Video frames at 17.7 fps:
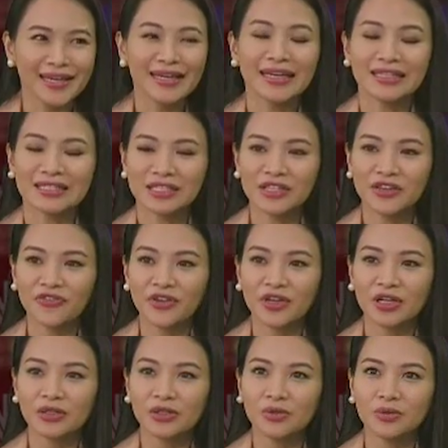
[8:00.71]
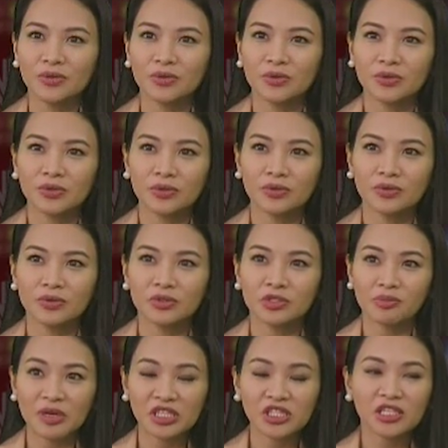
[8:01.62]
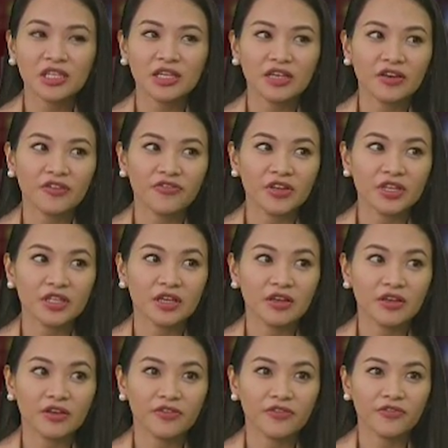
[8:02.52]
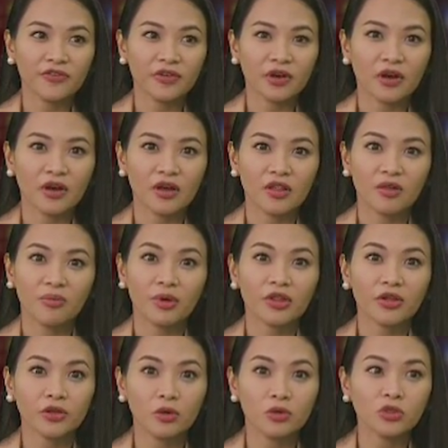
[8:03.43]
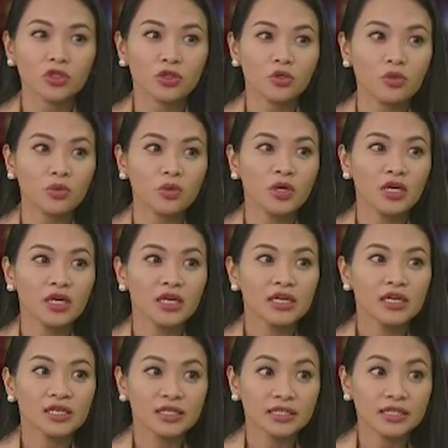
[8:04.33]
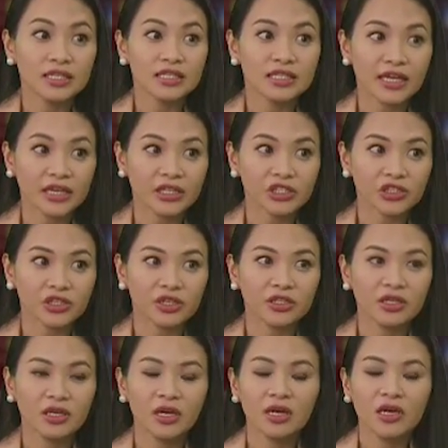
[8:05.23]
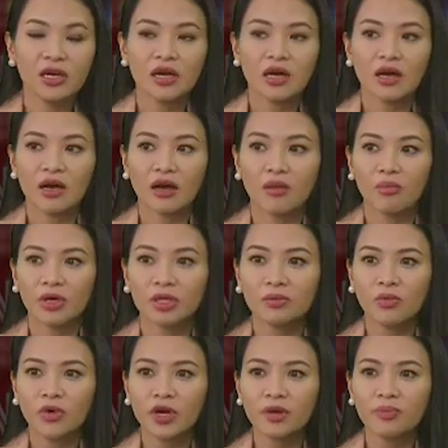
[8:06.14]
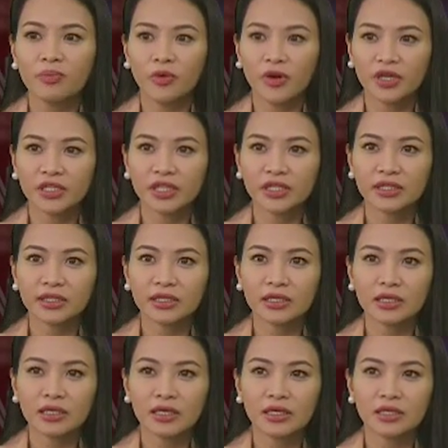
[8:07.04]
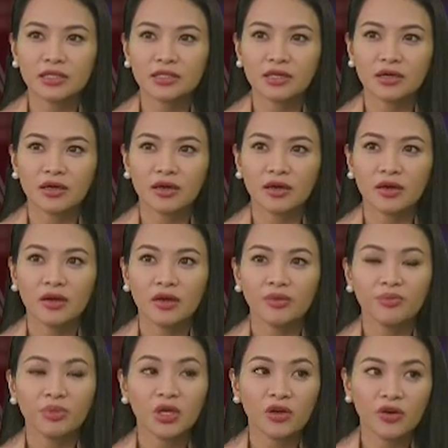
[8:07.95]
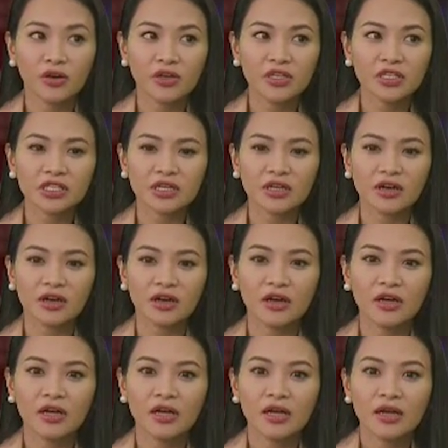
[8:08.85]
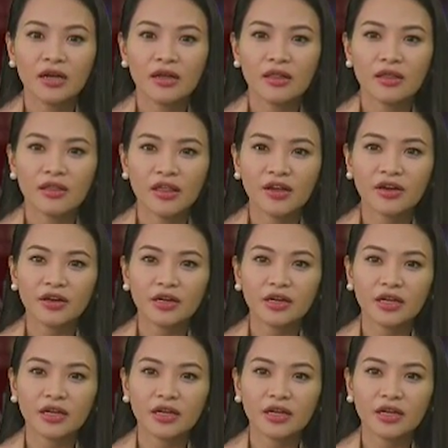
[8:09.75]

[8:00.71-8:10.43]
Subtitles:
It's difficult to especially if the mother goes through C-section. But more importantly, it's because there